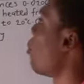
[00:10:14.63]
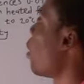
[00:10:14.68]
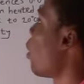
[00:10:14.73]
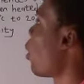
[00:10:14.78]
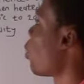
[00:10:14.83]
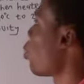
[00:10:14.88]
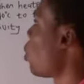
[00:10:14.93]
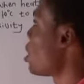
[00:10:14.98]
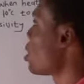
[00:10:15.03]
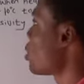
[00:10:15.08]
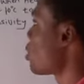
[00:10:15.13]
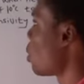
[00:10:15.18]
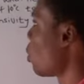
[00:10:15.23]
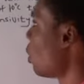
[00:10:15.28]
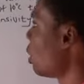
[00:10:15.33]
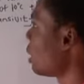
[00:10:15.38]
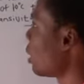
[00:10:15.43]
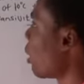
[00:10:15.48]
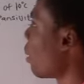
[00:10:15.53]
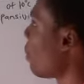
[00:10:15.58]
question, what
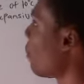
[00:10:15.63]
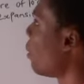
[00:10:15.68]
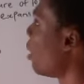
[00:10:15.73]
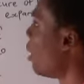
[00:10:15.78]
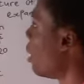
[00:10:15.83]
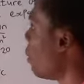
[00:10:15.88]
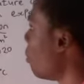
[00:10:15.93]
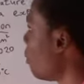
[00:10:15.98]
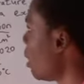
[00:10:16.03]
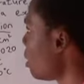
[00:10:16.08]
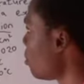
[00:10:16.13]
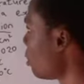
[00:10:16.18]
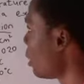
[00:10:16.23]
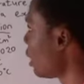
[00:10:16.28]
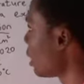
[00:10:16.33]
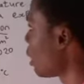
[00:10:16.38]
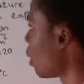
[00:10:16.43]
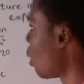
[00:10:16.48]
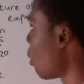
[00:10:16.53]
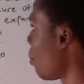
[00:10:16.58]
is our let's bring
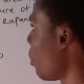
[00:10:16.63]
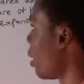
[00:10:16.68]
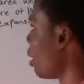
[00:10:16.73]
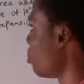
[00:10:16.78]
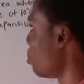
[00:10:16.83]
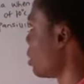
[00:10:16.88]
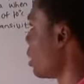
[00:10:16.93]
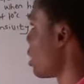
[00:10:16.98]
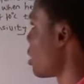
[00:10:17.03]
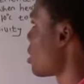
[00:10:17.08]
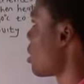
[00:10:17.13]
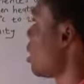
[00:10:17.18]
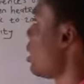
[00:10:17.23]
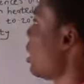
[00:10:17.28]
out our parameters.